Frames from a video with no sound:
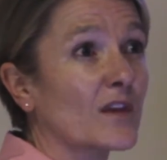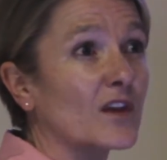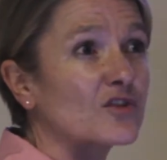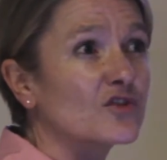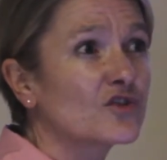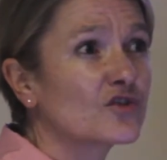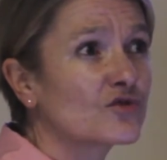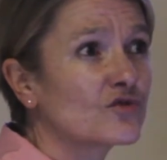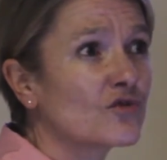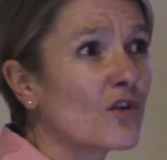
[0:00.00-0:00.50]

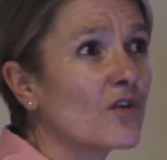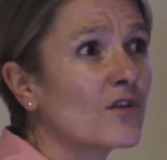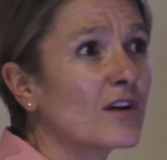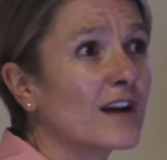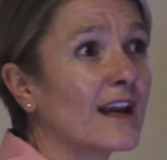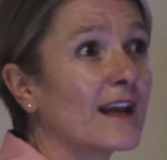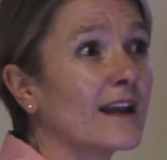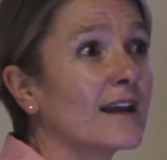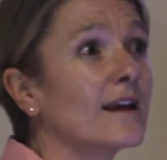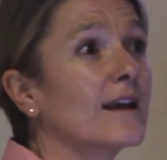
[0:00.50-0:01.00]

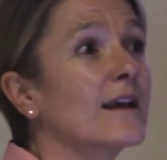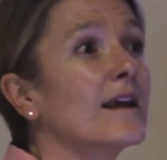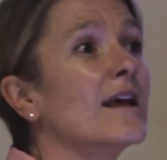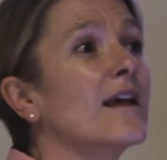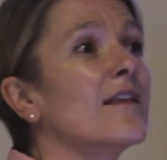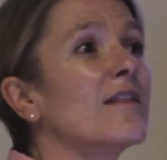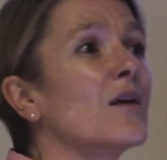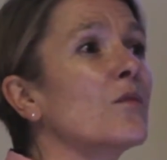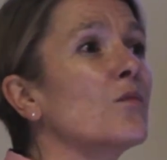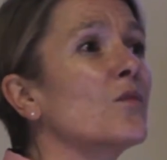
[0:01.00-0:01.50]
strongly,
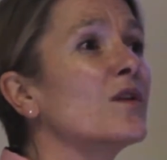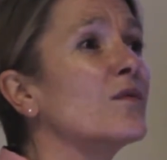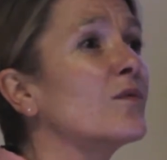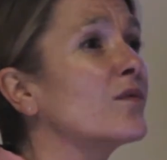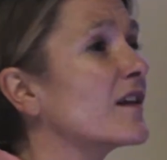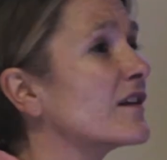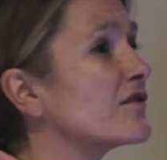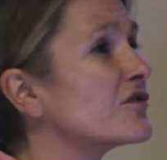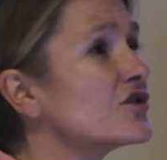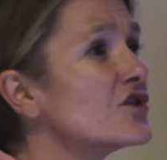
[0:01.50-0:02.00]
then
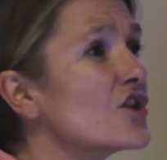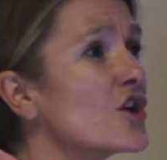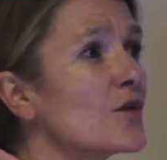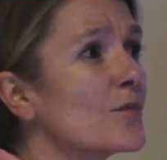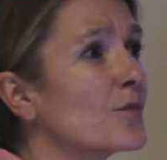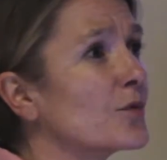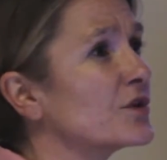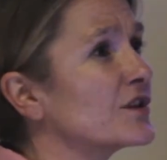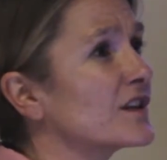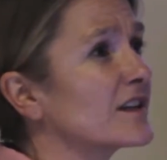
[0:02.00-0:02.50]
there's no
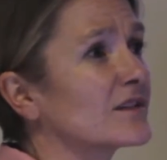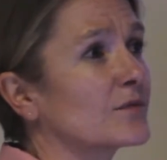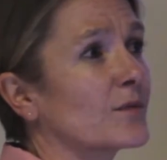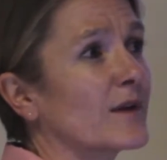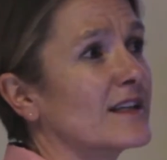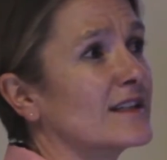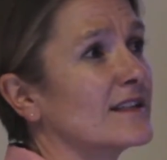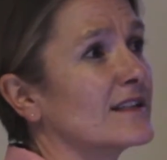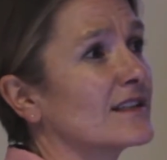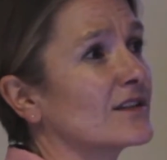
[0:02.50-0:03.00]
point us
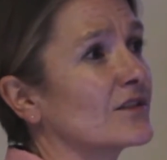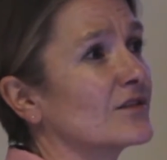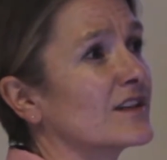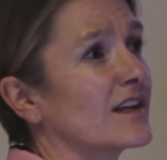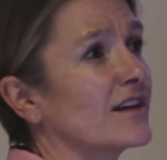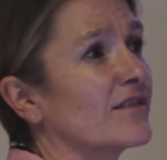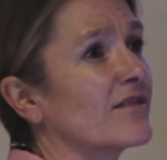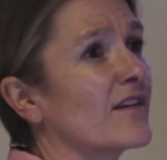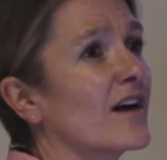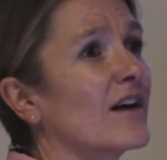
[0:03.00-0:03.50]
waiting till
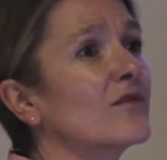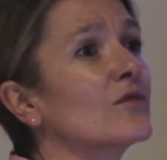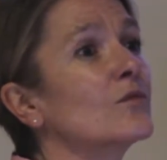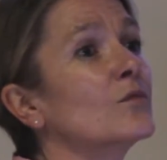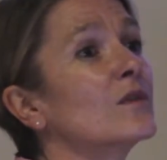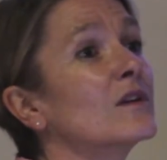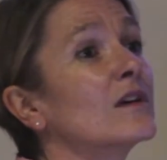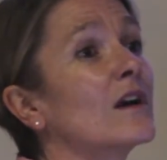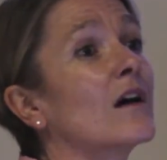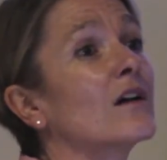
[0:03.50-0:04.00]
day 5,
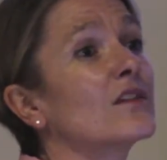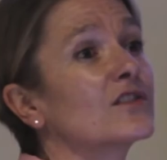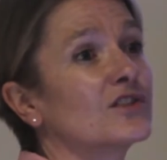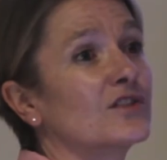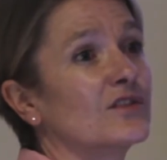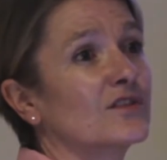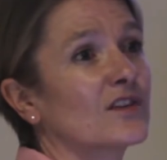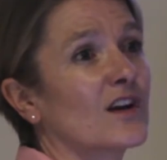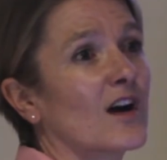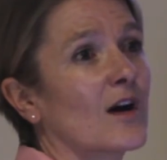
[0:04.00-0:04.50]
and we'll ask
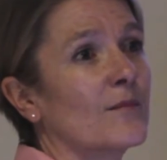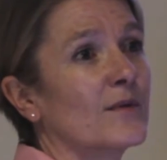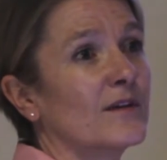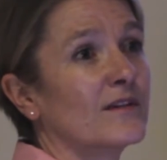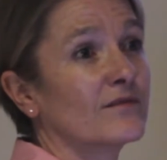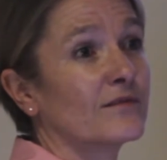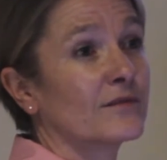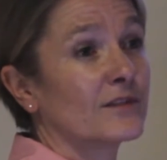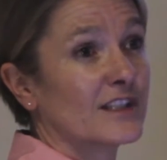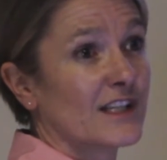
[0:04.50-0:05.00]
you to come
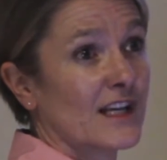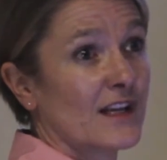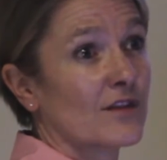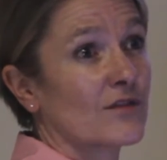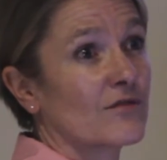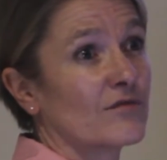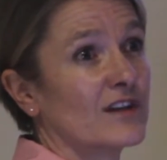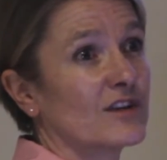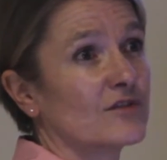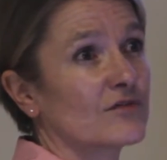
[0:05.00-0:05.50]
in for day
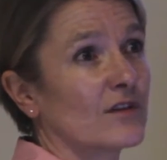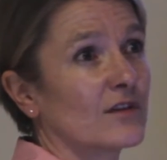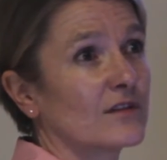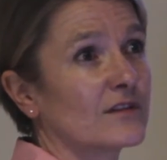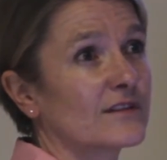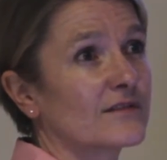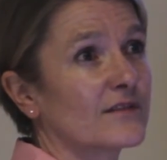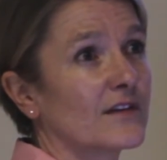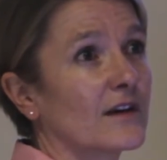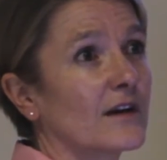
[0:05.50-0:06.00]
3
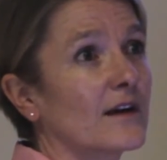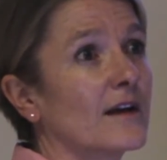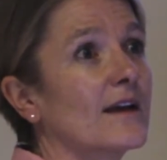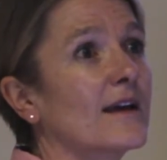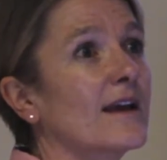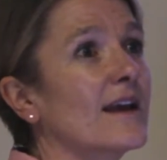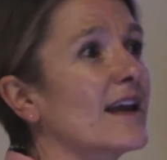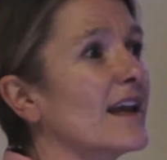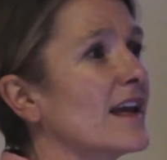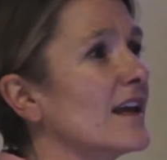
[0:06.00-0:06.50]
transfer.
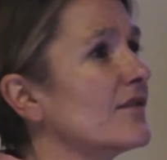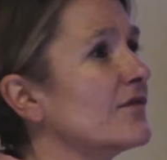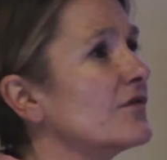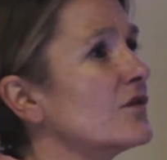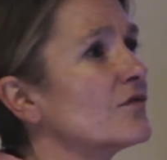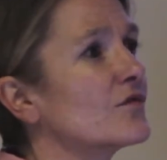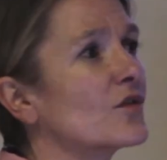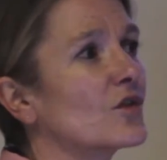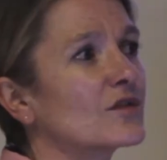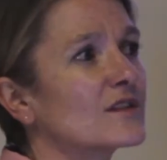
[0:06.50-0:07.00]
If
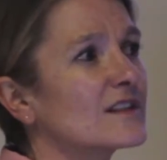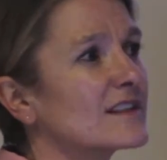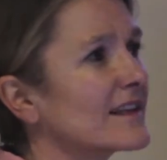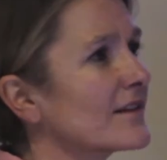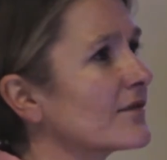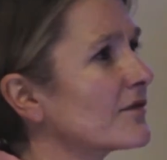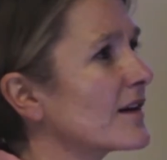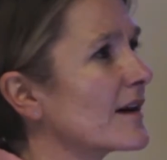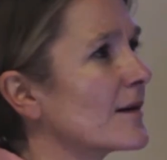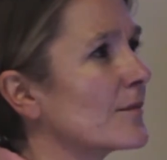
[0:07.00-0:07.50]
you've got
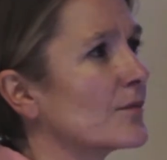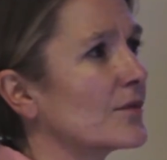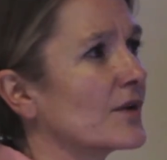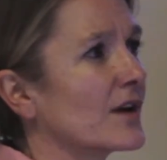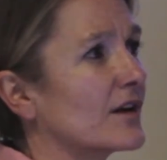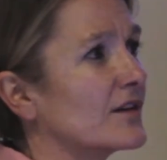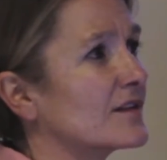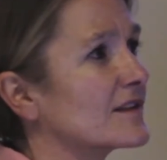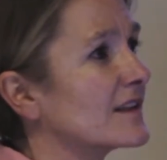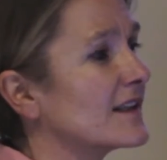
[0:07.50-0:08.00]
several
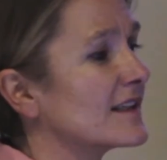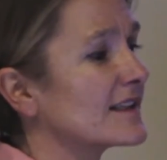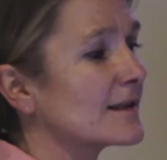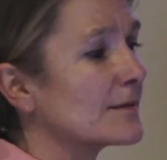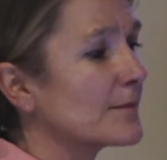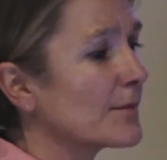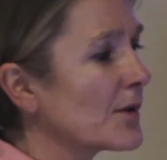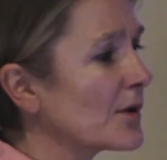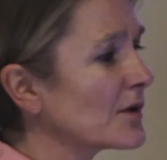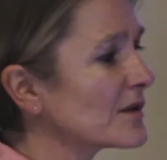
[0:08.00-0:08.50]
embryos and it's
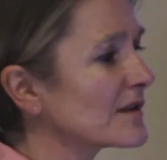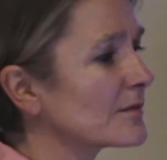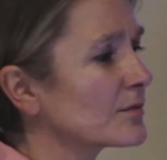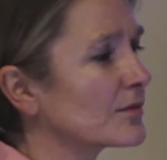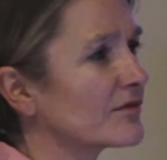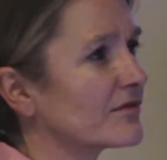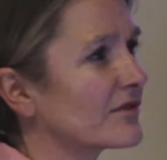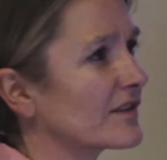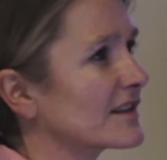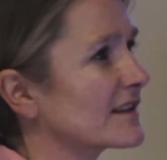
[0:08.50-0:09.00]

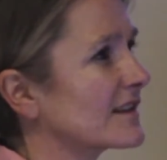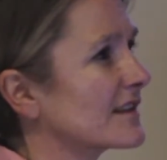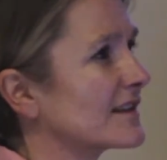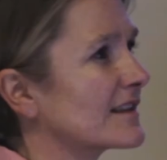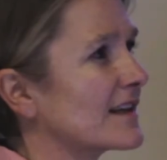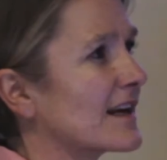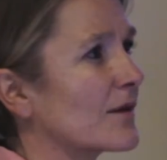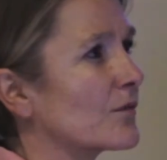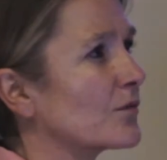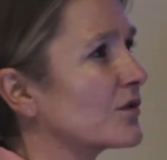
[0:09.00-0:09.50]
impossible for us to
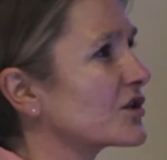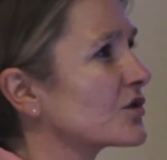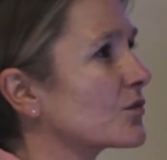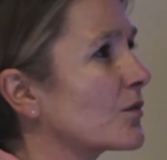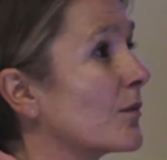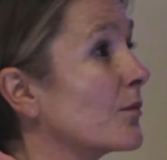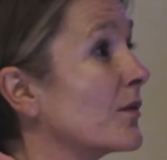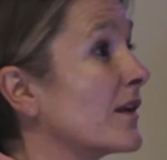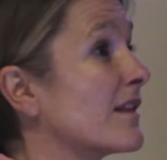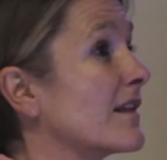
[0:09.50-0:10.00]
select which
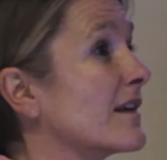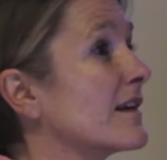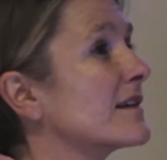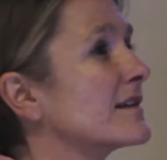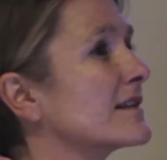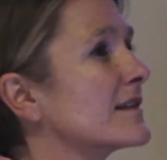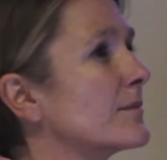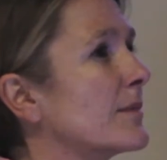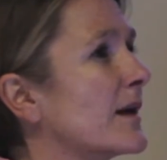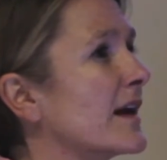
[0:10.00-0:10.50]
one we think
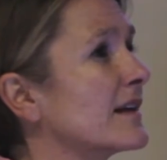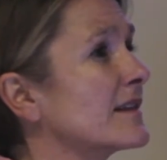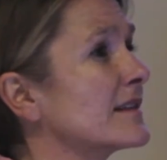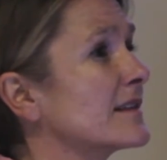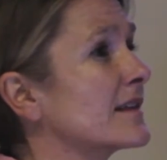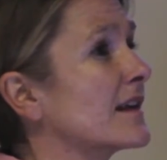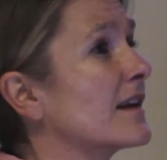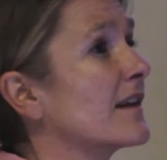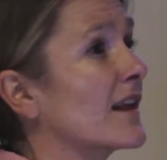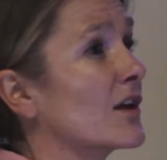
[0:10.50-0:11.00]
is the
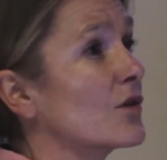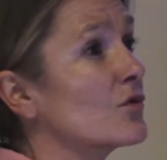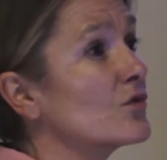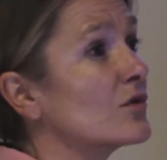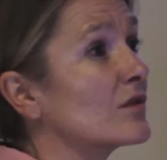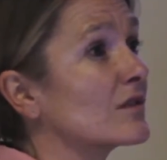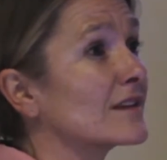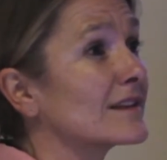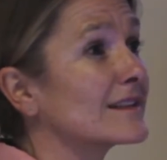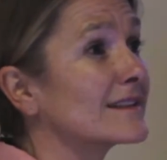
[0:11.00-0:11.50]
best, they all
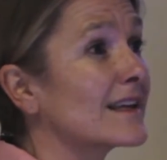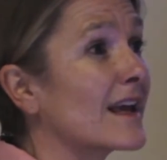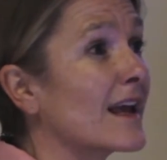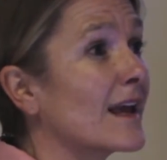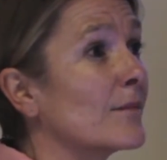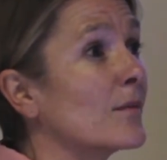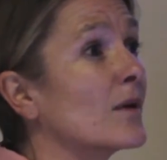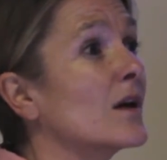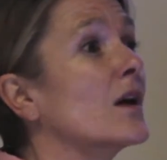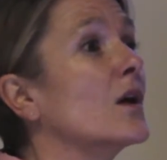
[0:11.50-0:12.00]
look the
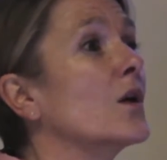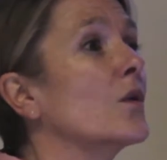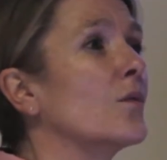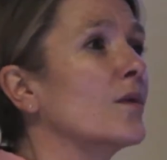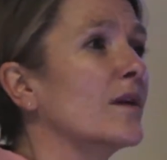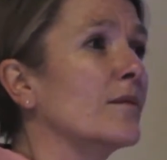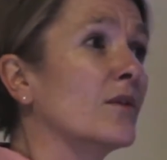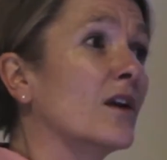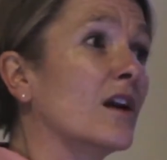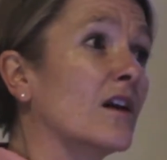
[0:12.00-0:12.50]
same,
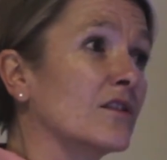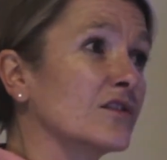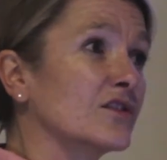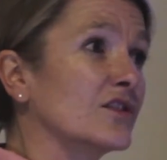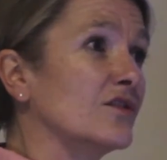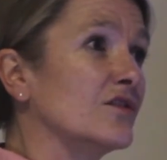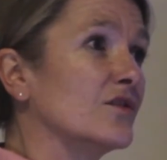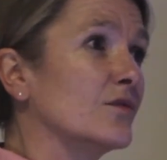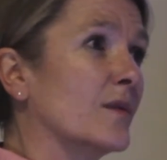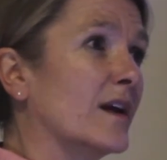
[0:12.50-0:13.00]
we will
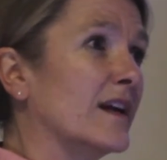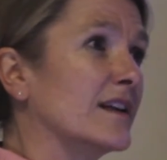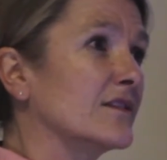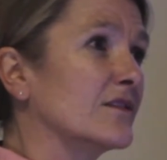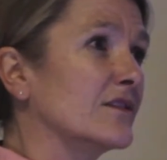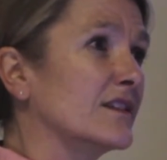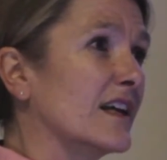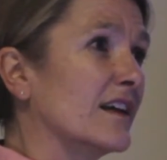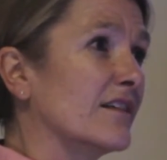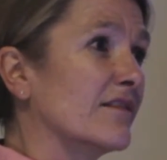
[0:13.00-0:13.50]
ask you to wait
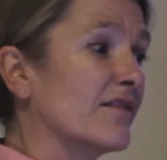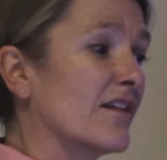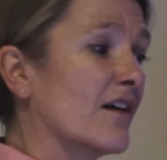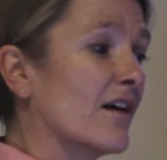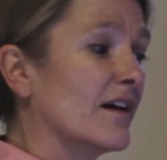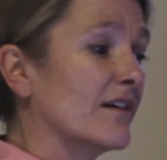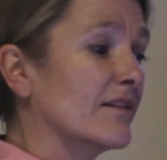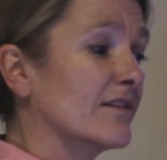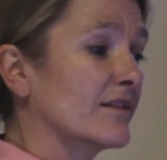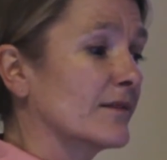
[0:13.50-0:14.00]
till day
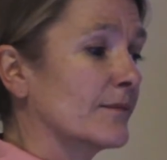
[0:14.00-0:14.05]
5.